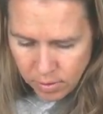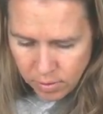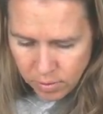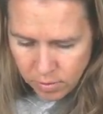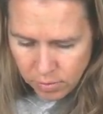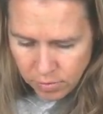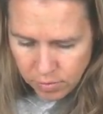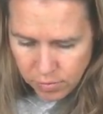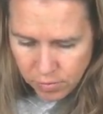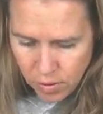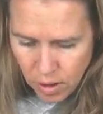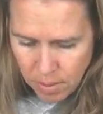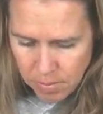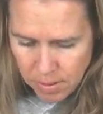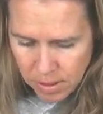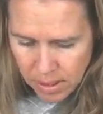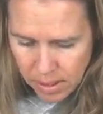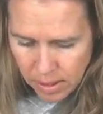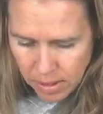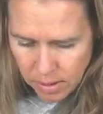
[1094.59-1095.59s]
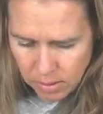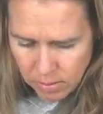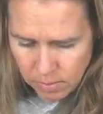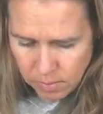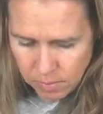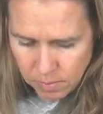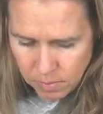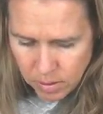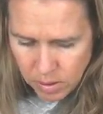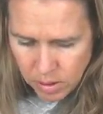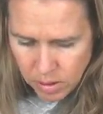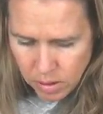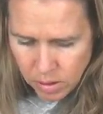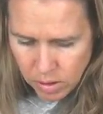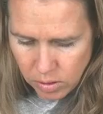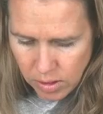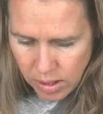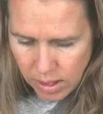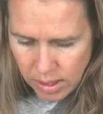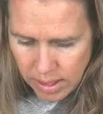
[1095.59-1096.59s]
From here, I'm going to
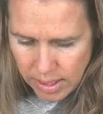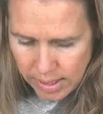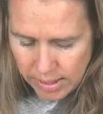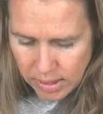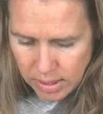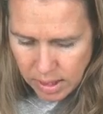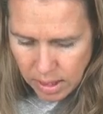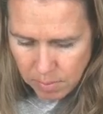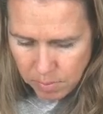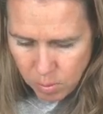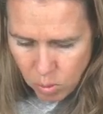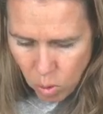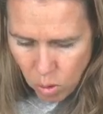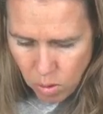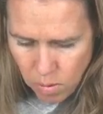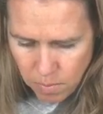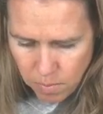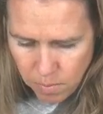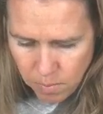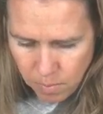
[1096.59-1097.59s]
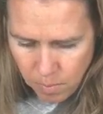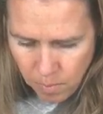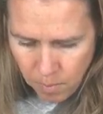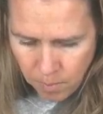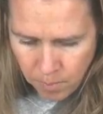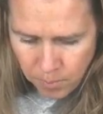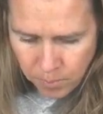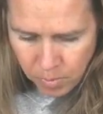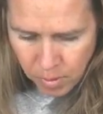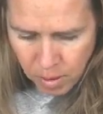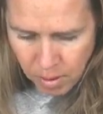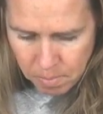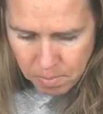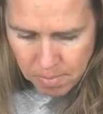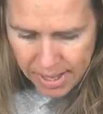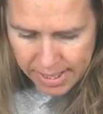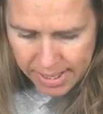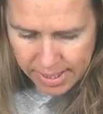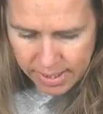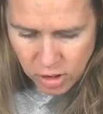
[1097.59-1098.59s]
do that nice tight pull,
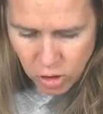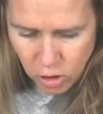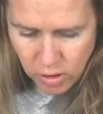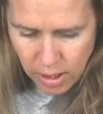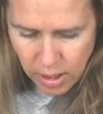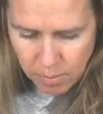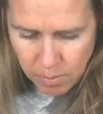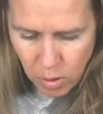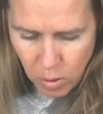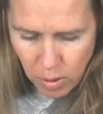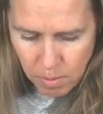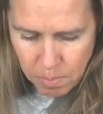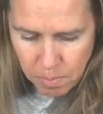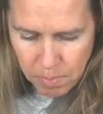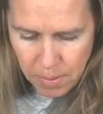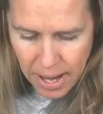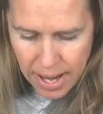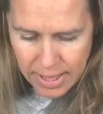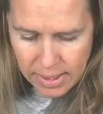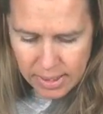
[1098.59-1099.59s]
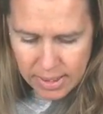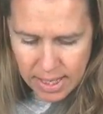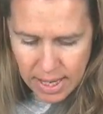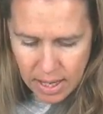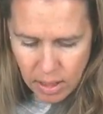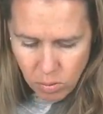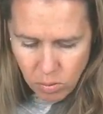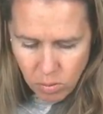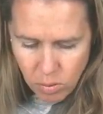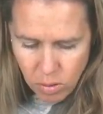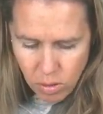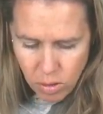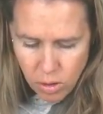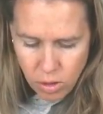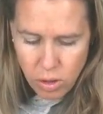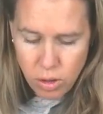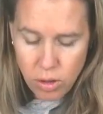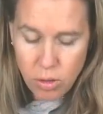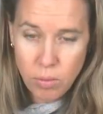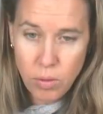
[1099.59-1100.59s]
making sure that I'm going back down
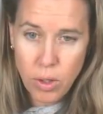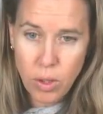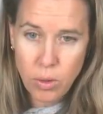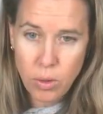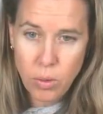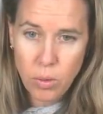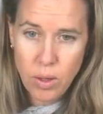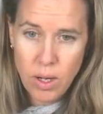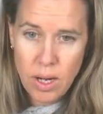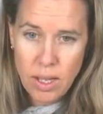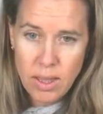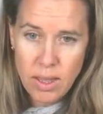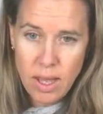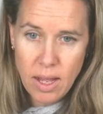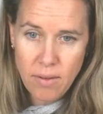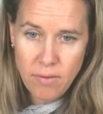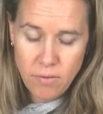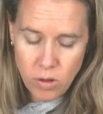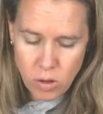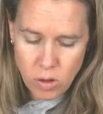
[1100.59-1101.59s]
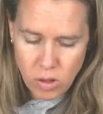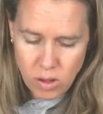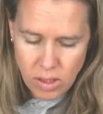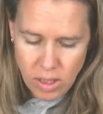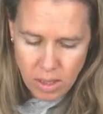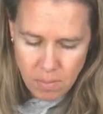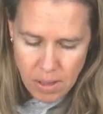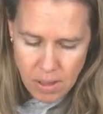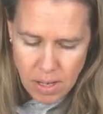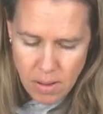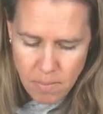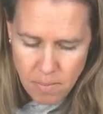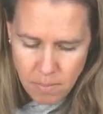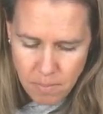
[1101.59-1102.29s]
through that first seed bead,